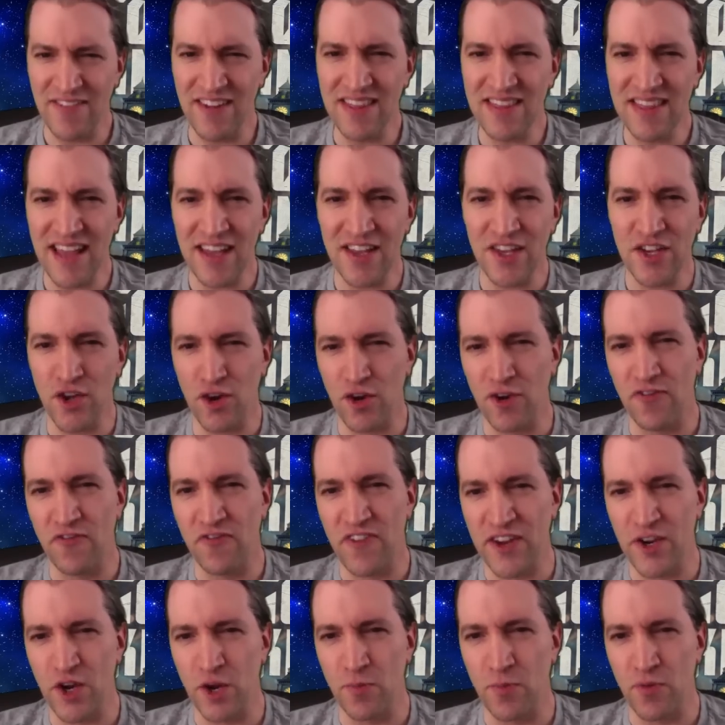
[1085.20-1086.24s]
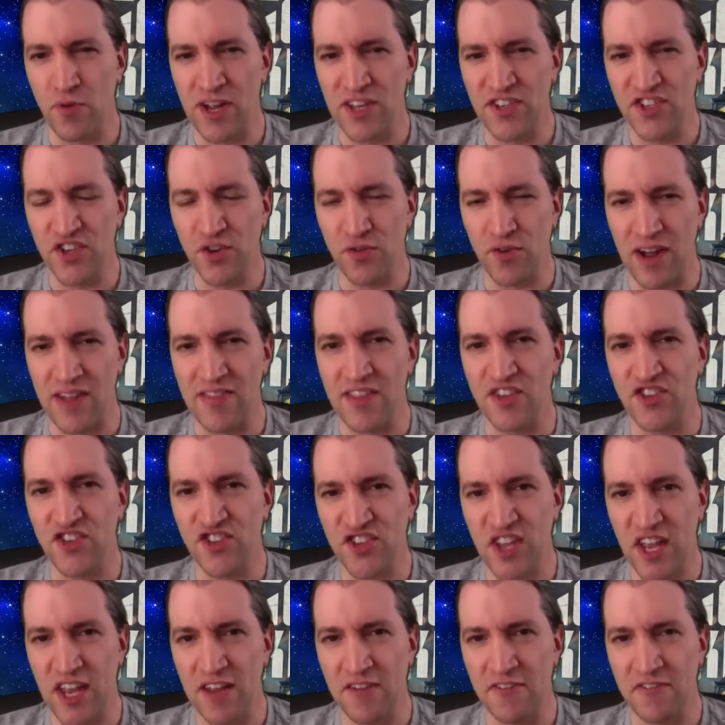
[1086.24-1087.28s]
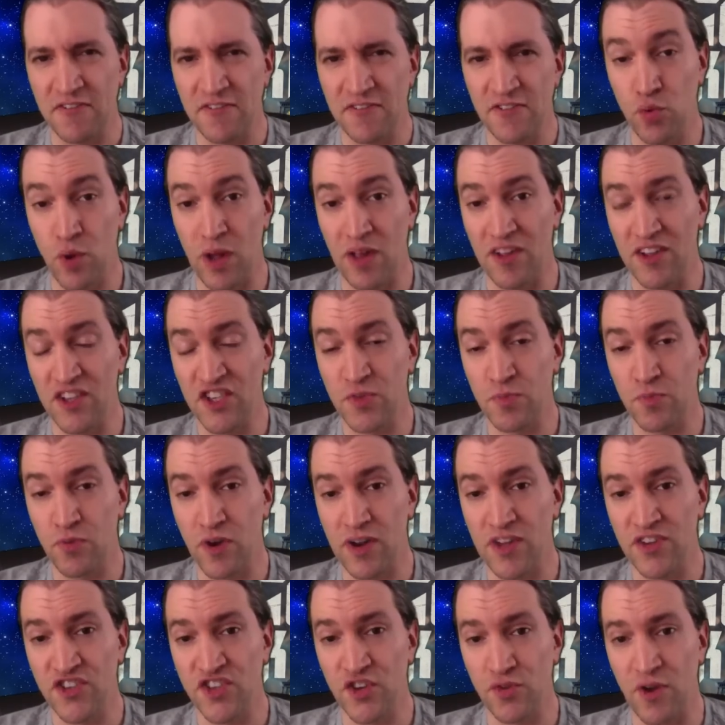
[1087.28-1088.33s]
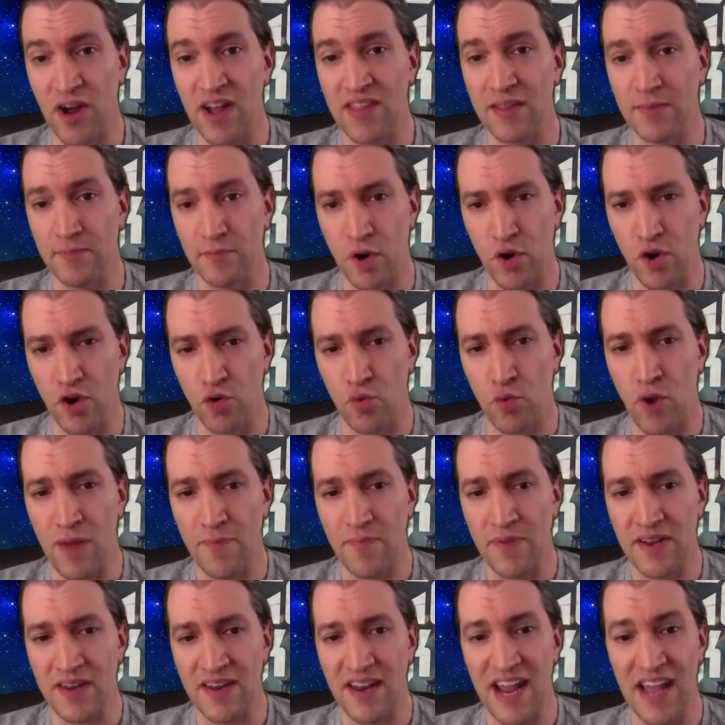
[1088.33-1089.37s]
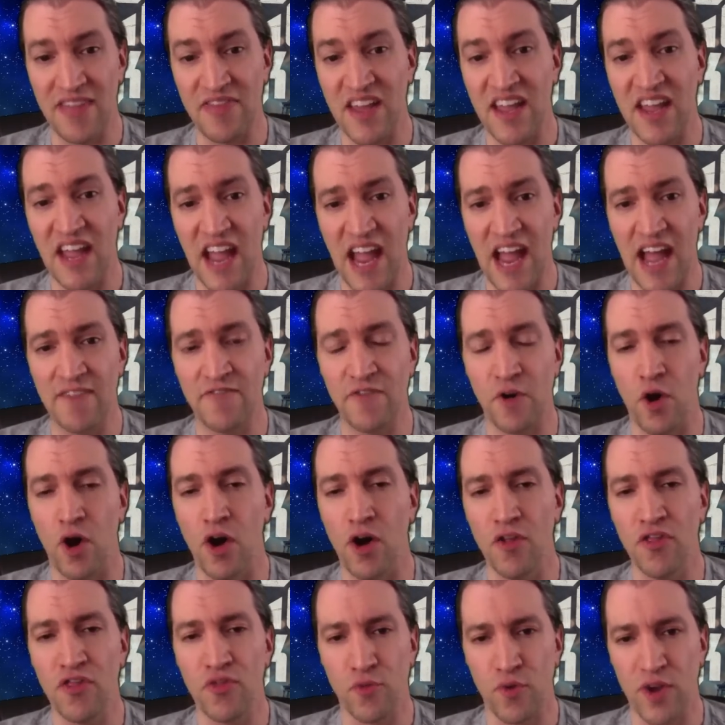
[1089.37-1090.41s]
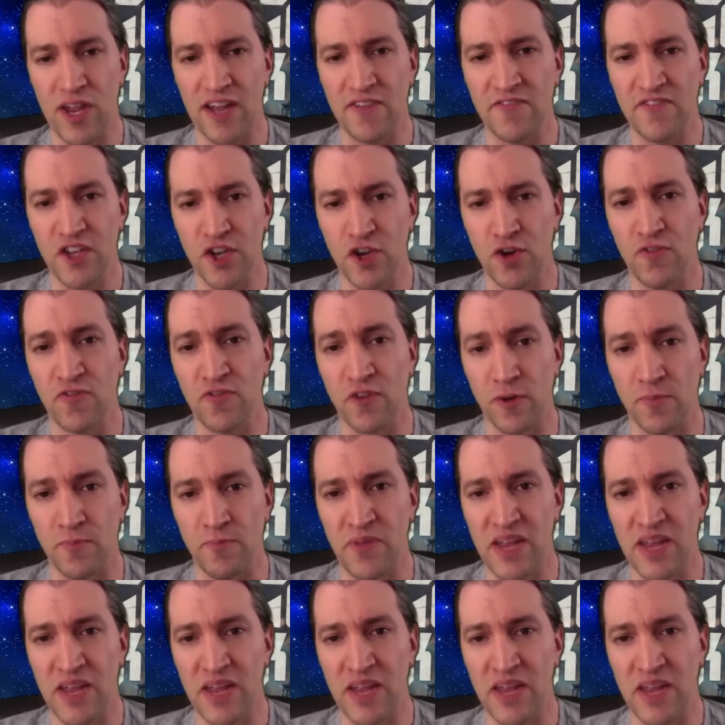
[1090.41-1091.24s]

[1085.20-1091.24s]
given that your fingerprints are on the safe, Duela's prints are on the murder weapon, and they have all three of you for